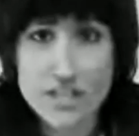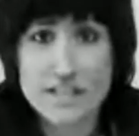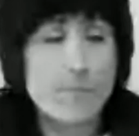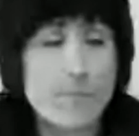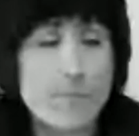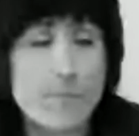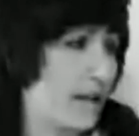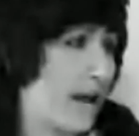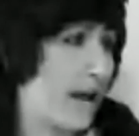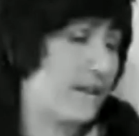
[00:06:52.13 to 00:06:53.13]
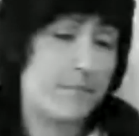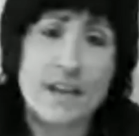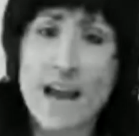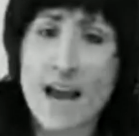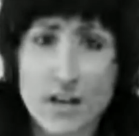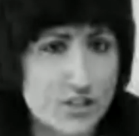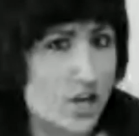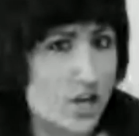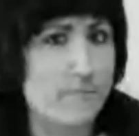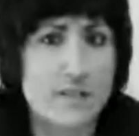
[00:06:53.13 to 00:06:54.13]
she's probably had them
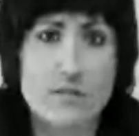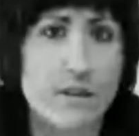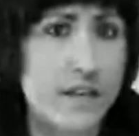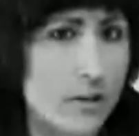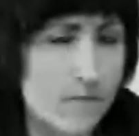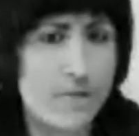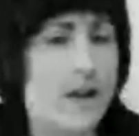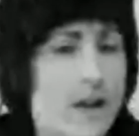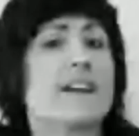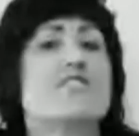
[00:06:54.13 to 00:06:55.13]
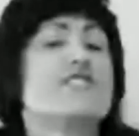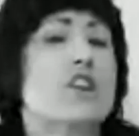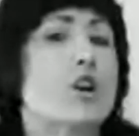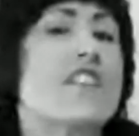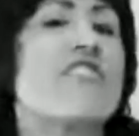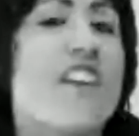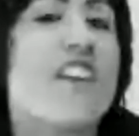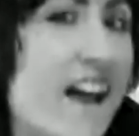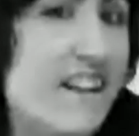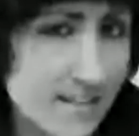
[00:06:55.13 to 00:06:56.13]
gals trapped between her very sturdy
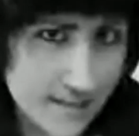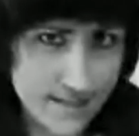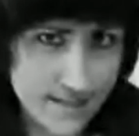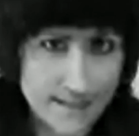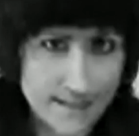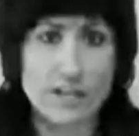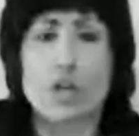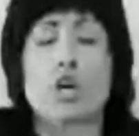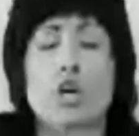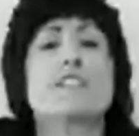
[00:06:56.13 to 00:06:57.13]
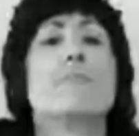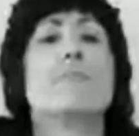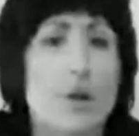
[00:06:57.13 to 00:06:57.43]
thighs. That girl is